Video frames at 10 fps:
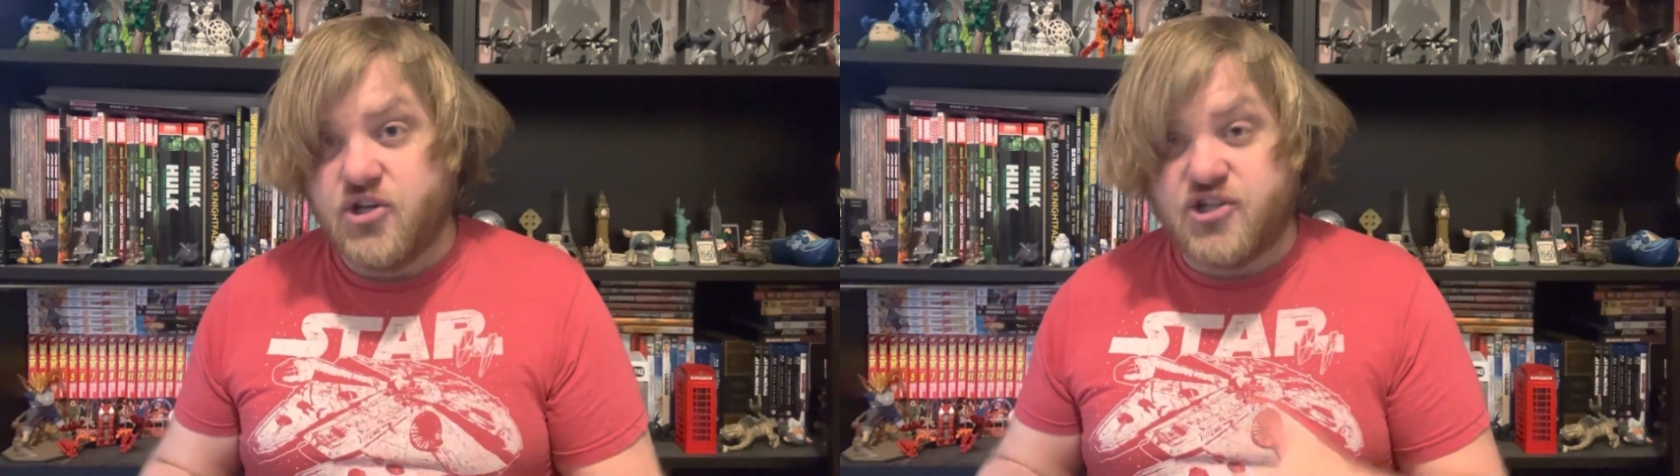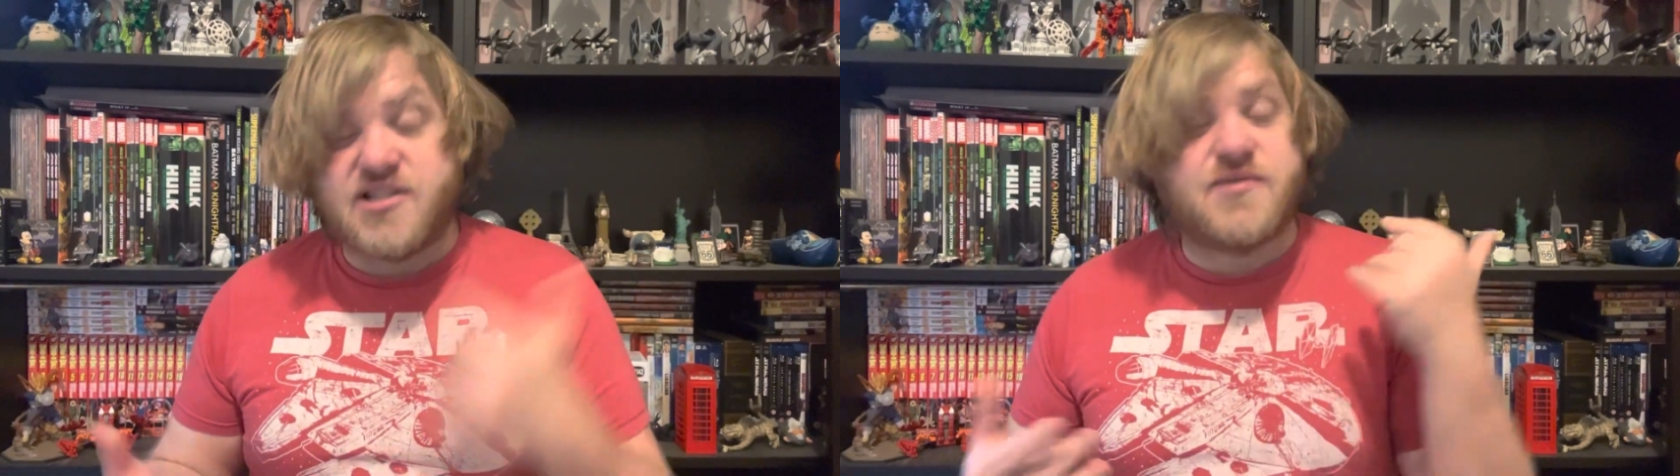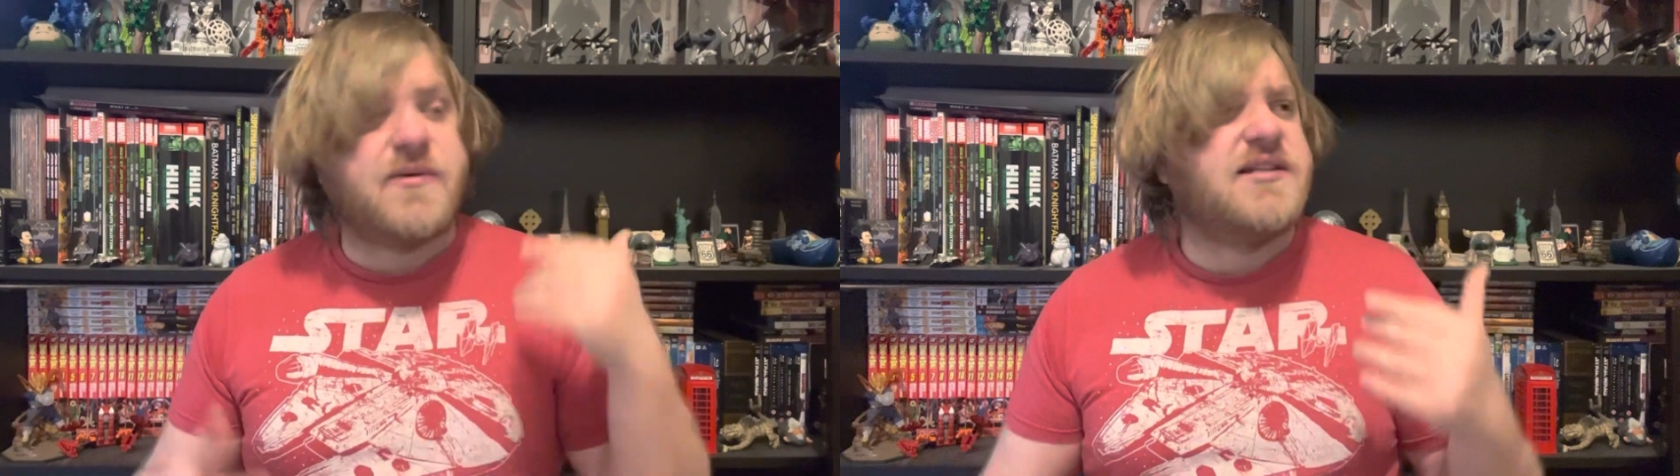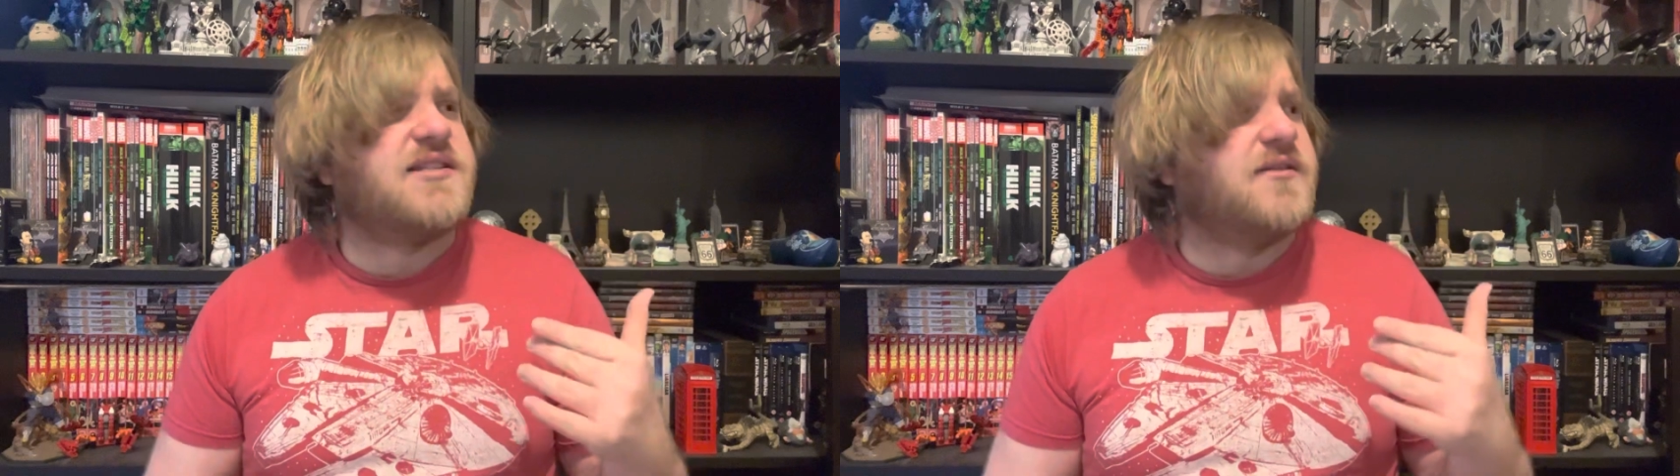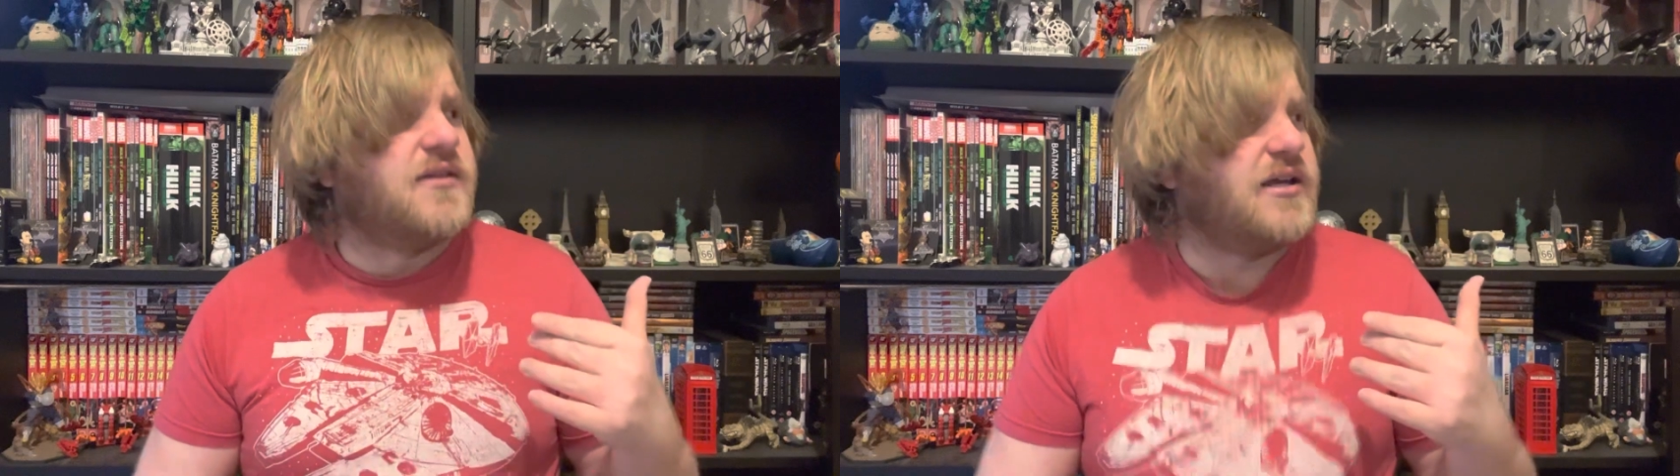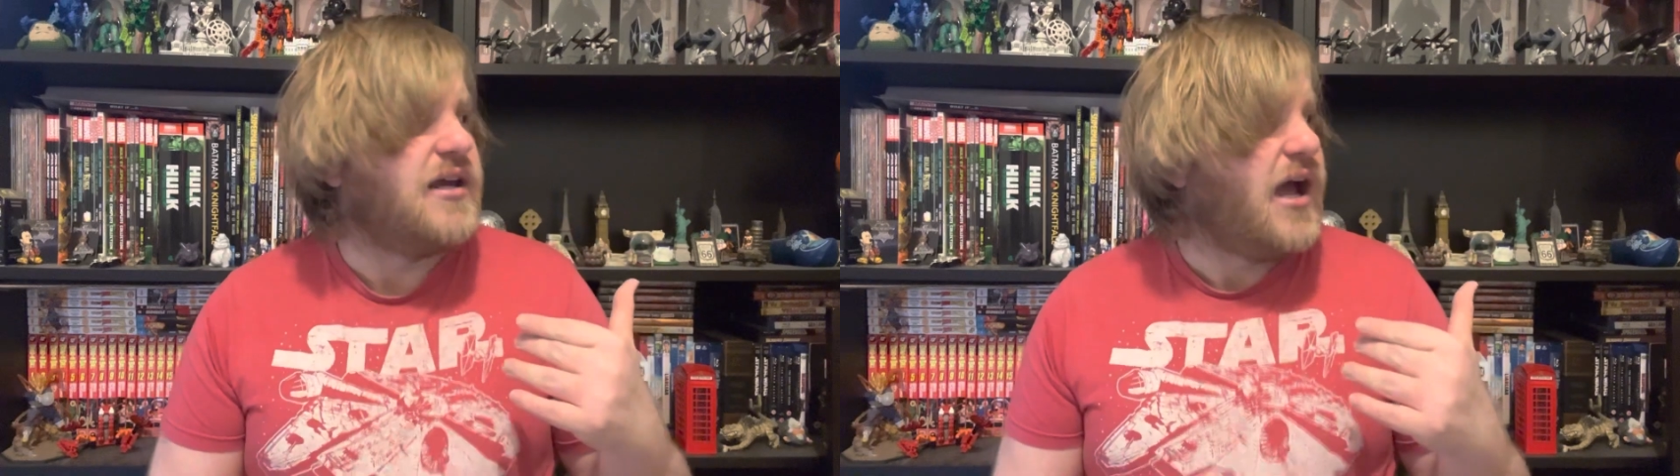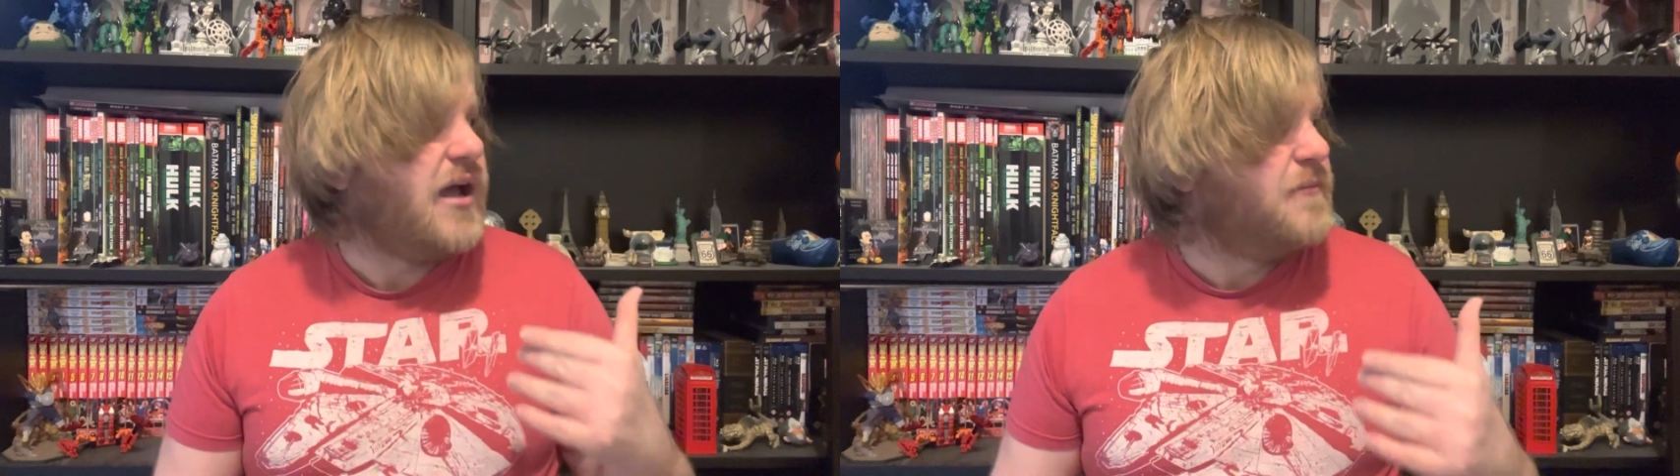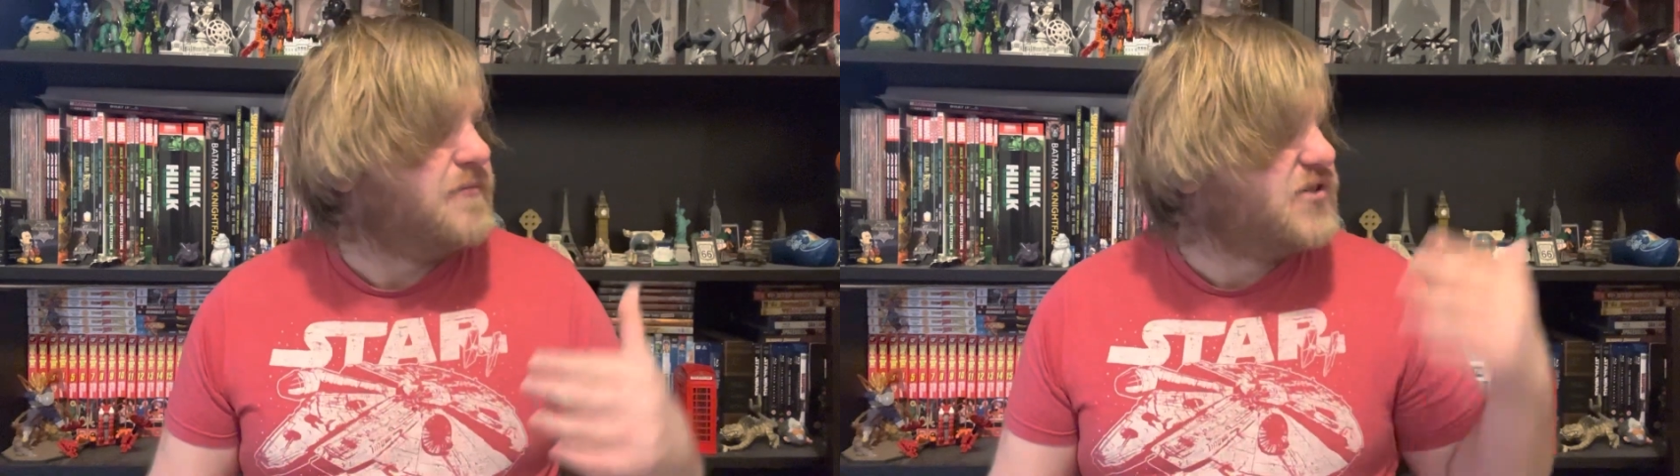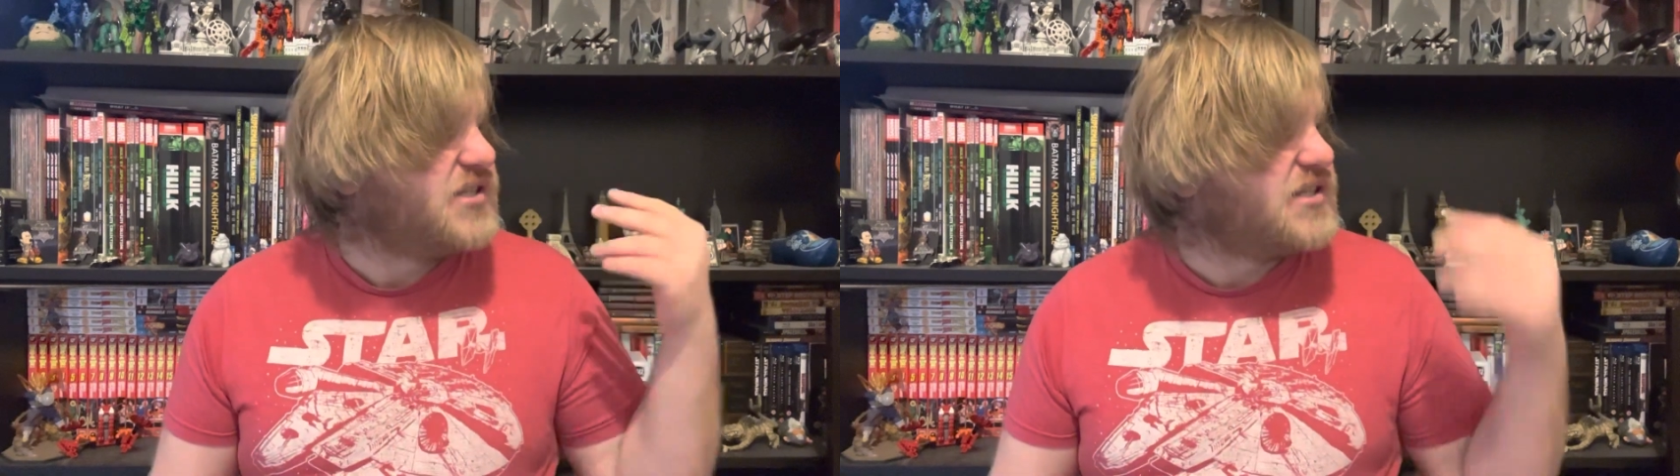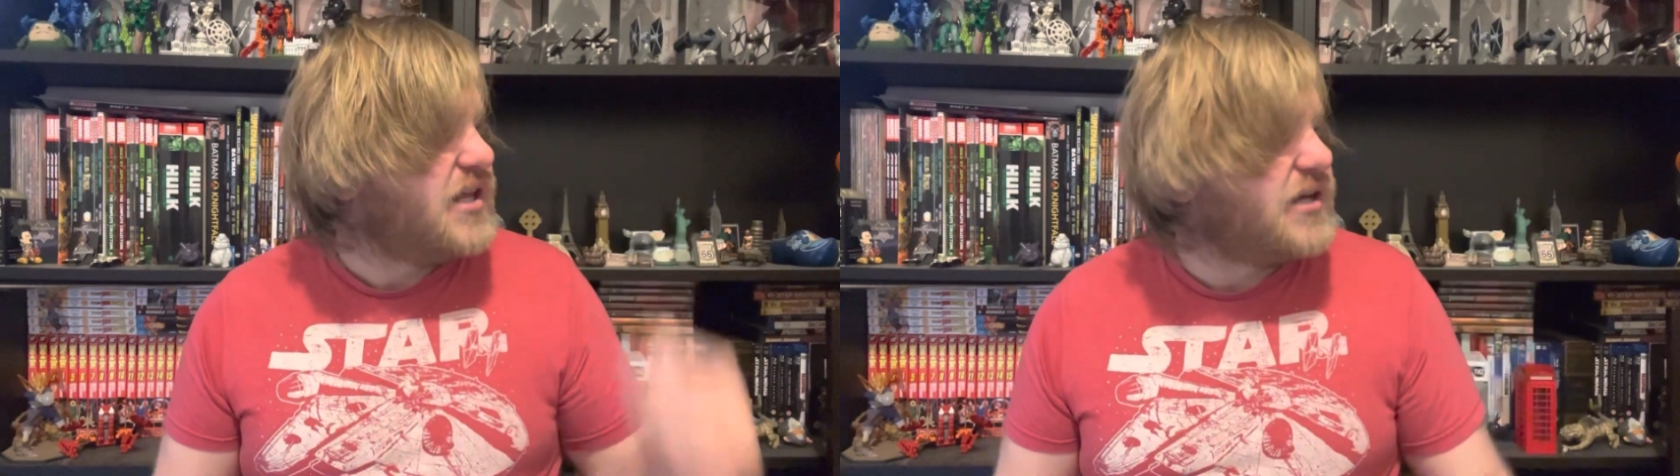just recently, um,
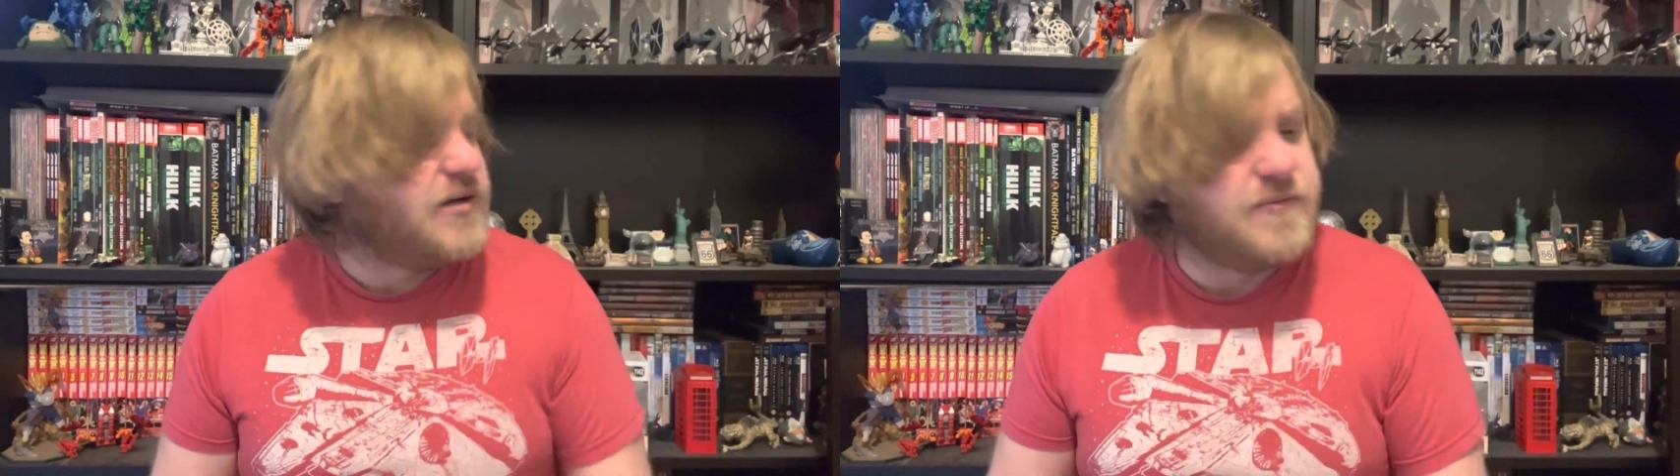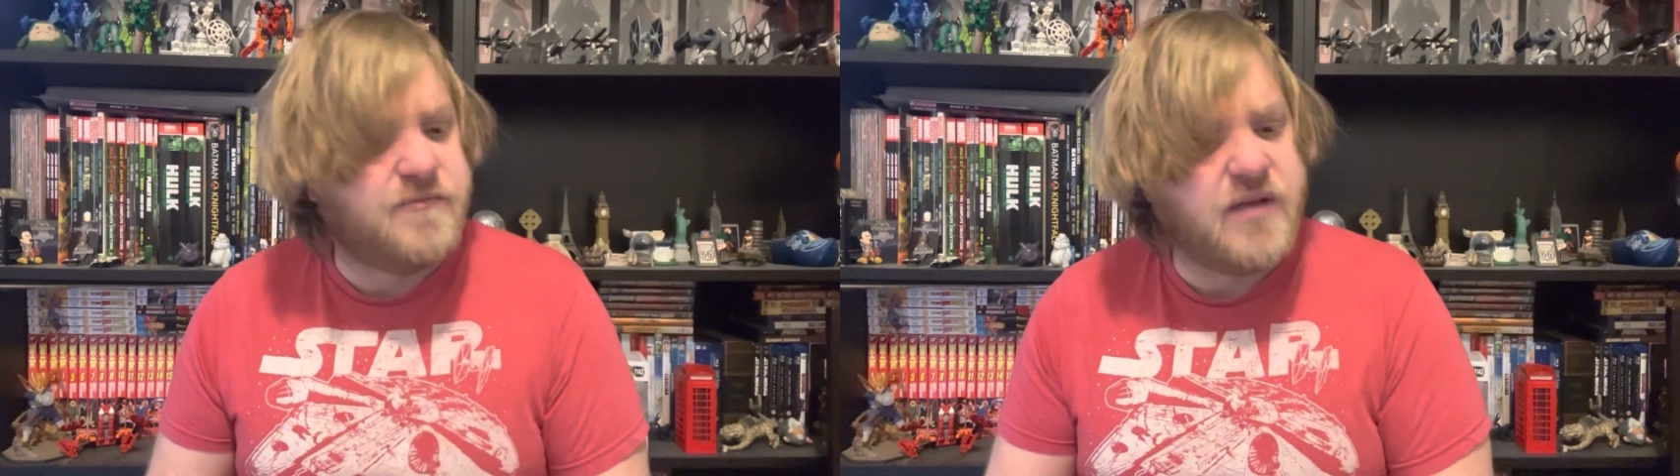just like a,